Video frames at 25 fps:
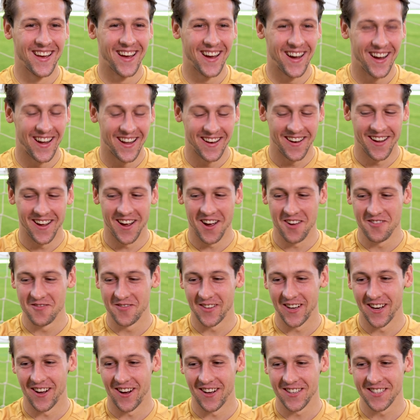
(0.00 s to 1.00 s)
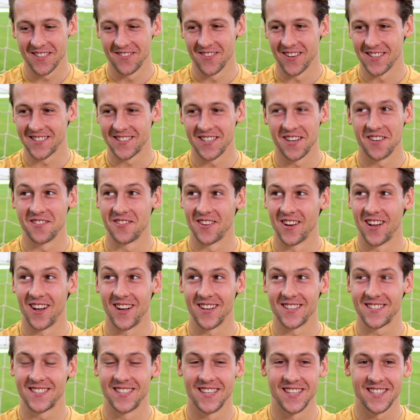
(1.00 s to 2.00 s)
Yeah, I know. I've been asking myself the
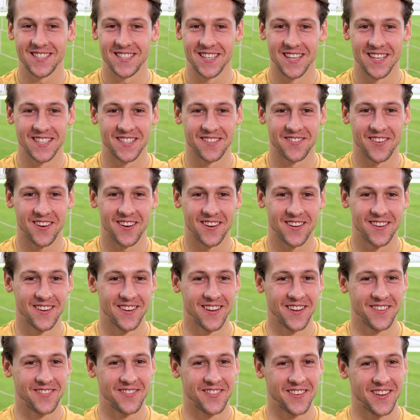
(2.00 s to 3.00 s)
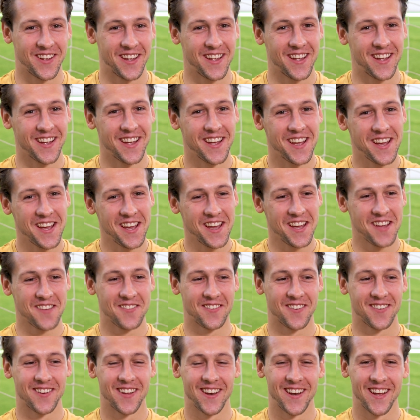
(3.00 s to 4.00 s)
last 6 years if
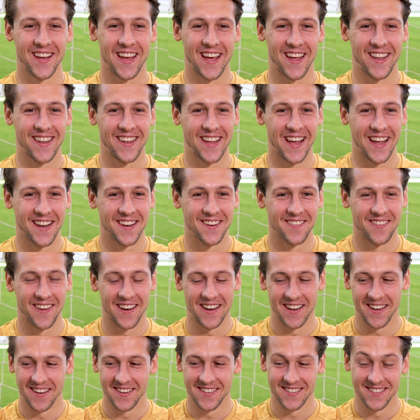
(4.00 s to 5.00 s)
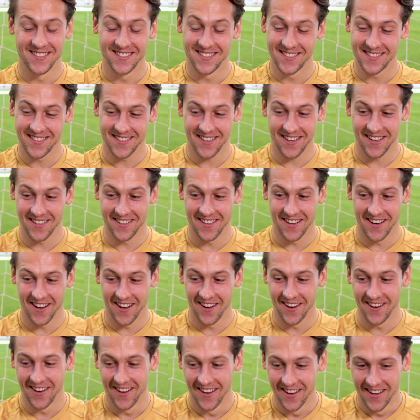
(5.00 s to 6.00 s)
I'm going to get on the end of any. I don't
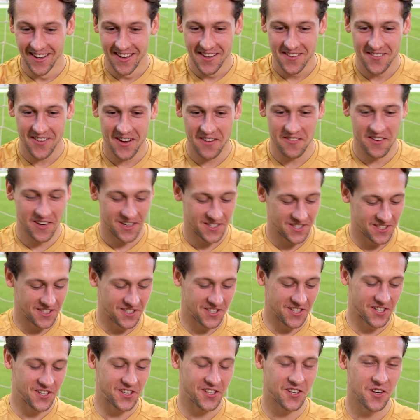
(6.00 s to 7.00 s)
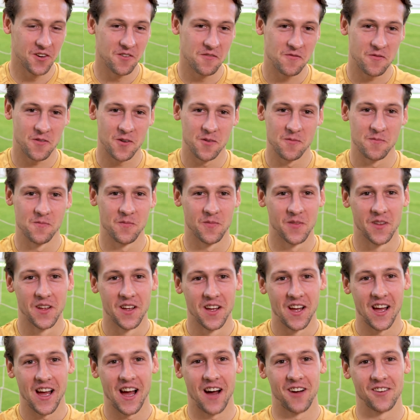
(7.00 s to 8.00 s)
know. Maybe I should just shoot from
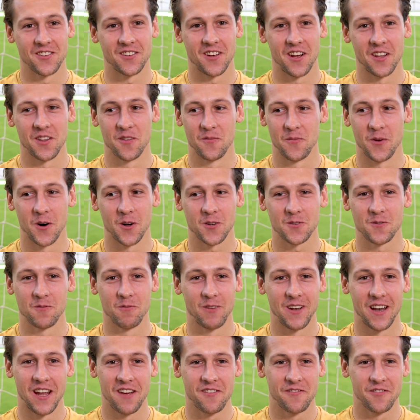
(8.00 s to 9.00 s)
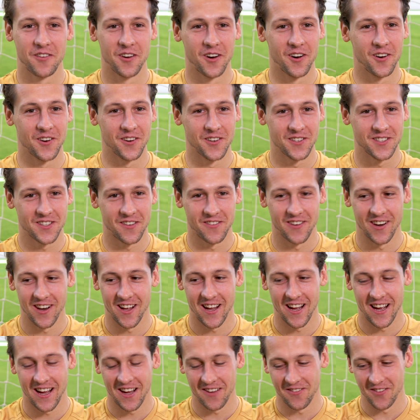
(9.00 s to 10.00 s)
outside the box with my left foot or something
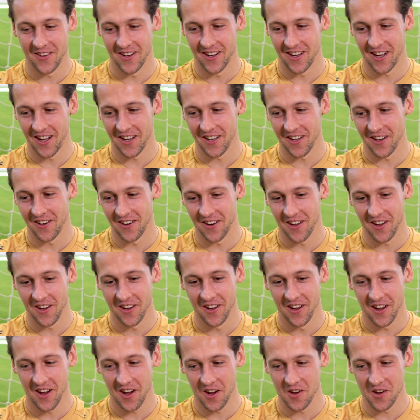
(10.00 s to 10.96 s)
like that. But I don't know.